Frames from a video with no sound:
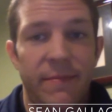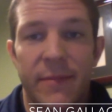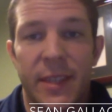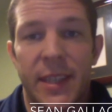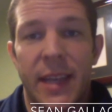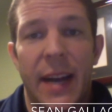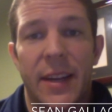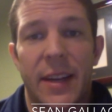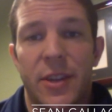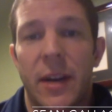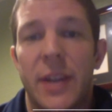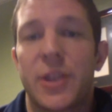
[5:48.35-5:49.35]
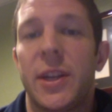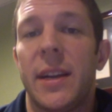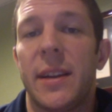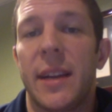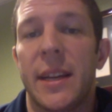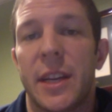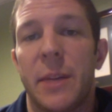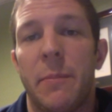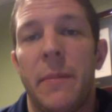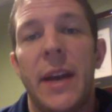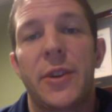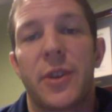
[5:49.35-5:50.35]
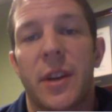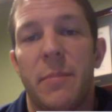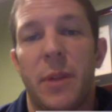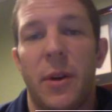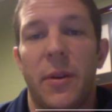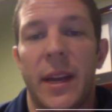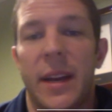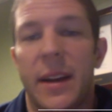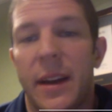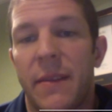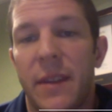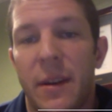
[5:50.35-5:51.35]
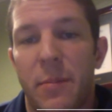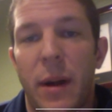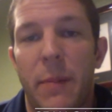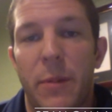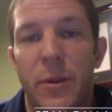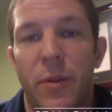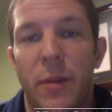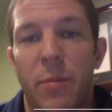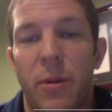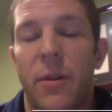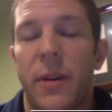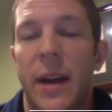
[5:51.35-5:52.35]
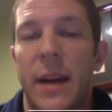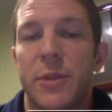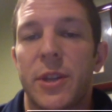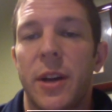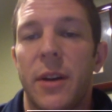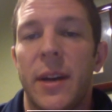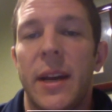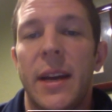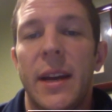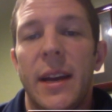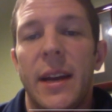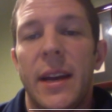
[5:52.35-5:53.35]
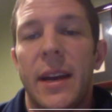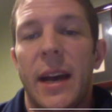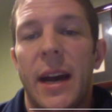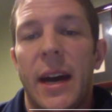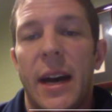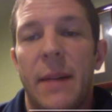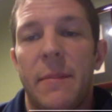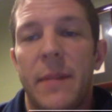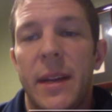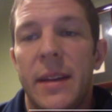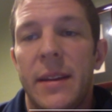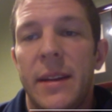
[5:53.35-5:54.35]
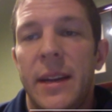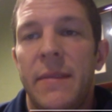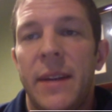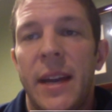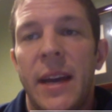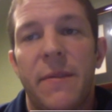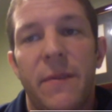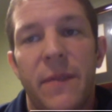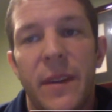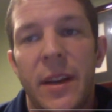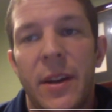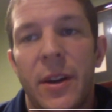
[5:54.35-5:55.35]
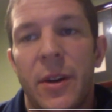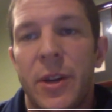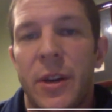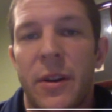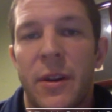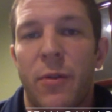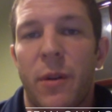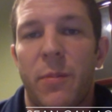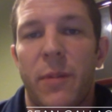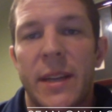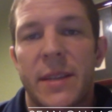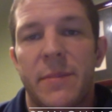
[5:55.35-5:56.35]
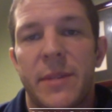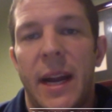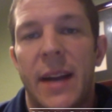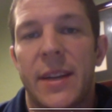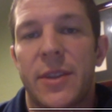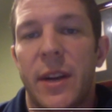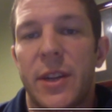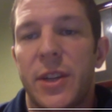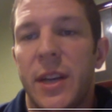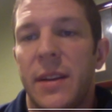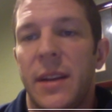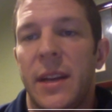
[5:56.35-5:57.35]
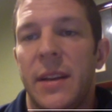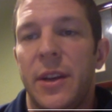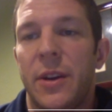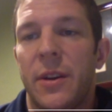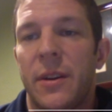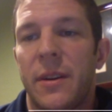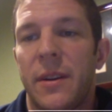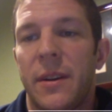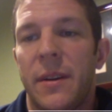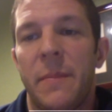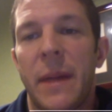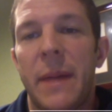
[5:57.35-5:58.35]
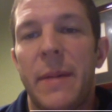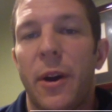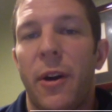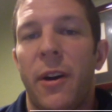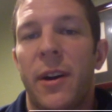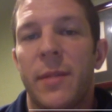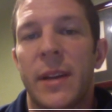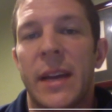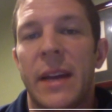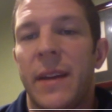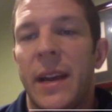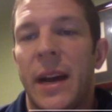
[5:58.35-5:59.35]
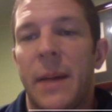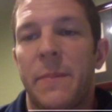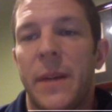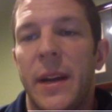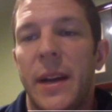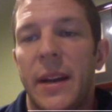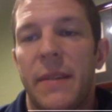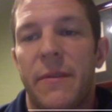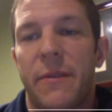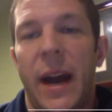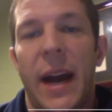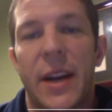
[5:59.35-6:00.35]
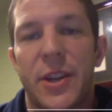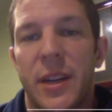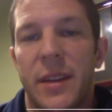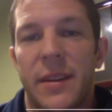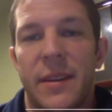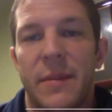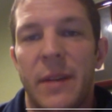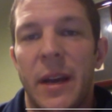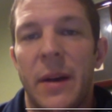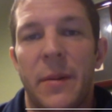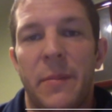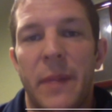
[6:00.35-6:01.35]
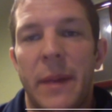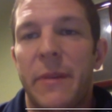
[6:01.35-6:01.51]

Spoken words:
static stretching is a major component of their preparatory program. So even if you're incorporating some static stretching and you're maybe arguably giving up fraction, maybe